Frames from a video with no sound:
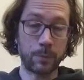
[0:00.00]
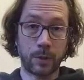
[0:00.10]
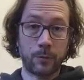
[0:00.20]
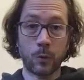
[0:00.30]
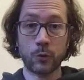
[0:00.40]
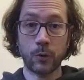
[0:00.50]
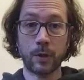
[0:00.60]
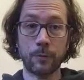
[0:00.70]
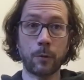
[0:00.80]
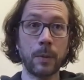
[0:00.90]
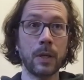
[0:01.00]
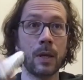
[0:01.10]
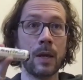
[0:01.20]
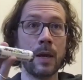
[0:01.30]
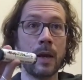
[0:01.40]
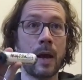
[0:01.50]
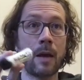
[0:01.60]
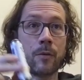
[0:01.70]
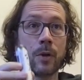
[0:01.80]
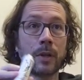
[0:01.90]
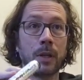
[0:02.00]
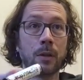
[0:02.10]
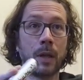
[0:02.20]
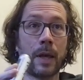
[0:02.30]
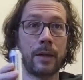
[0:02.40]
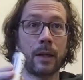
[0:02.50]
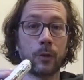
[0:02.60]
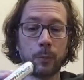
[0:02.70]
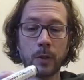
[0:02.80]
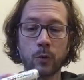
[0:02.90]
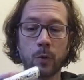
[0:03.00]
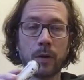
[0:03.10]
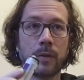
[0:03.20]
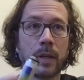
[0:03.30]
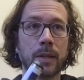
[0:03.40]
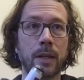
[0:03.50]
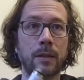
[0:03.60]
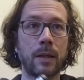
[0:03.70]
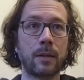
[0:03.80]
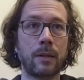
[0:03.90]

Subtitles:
But fortunately for me, I've got a little handheld spectrograph like that that